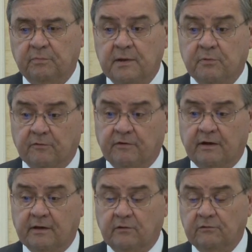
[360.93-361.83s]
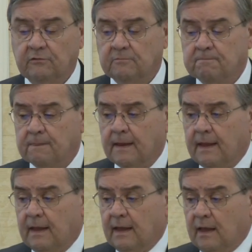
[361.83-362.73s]
paper files.
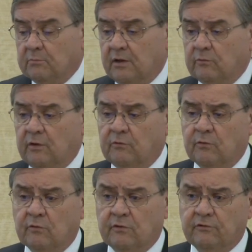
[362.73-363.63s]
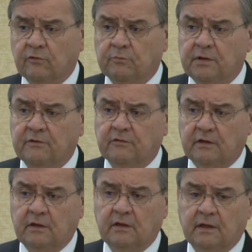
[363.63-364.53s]
But when we weren't so
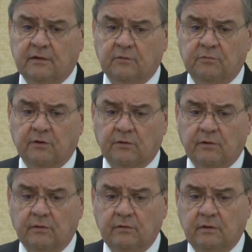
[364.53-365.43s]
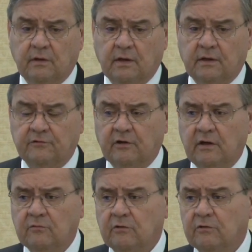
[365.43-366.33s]
busy at the Bureau, uh,
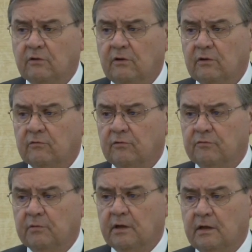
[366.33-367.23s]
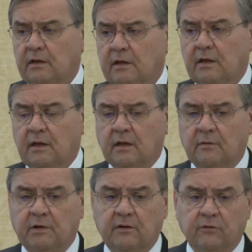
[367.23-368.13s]
John would talk with me
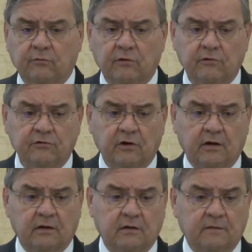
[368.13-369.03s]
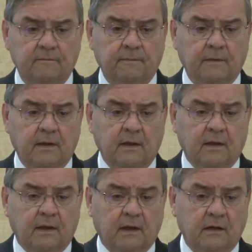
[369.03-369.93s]
about the Rorschach.
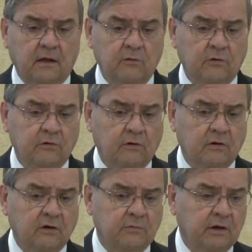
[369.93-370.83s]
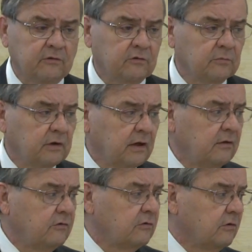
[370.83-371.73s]
And he would talk about some
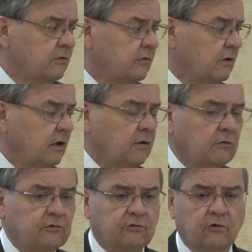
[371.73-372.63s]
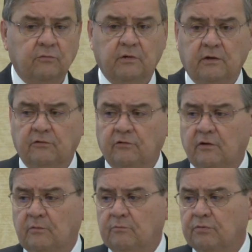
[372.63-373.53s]
cases, and he would show me
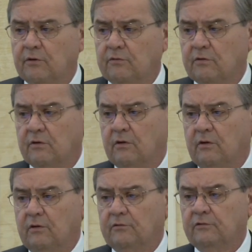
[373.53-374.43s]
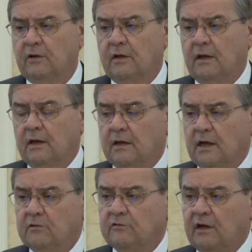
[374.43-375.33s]
some protocols. And
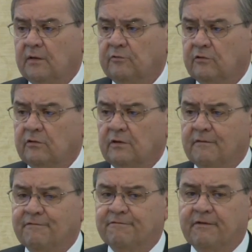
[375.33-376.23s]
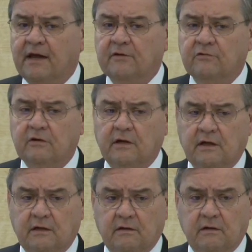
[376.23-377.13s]
I was absolutely
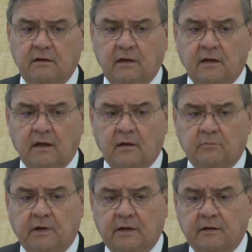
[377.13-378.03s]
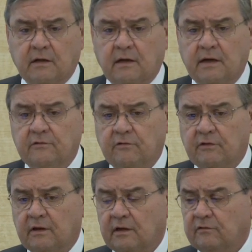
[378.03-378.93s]
fascinated by the kinds of
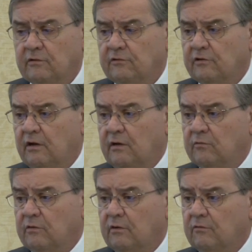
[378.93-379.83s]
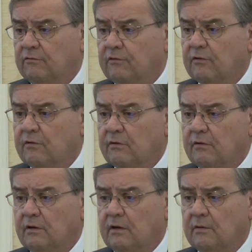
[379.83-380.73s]
things that John would
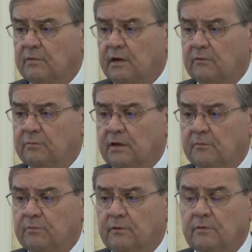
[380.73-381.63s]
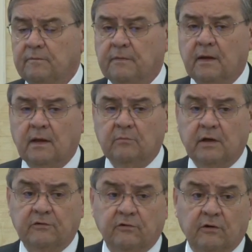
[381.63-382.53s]
infer about people
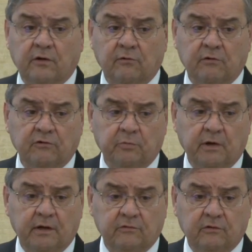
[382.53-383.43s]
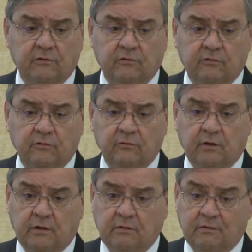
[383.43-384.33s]
based on their responses to
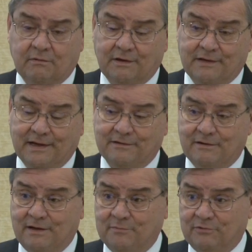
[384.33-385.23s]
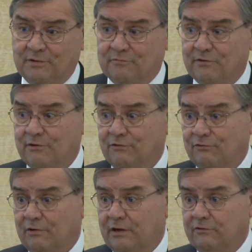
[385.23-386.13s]
what at that time seemed very
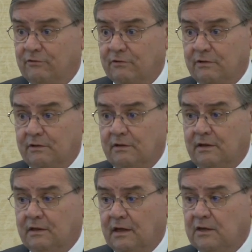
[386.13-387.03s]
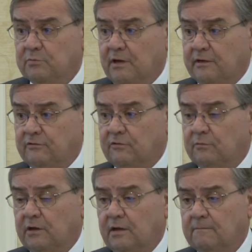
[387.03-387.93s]
strange looking ink blots to me.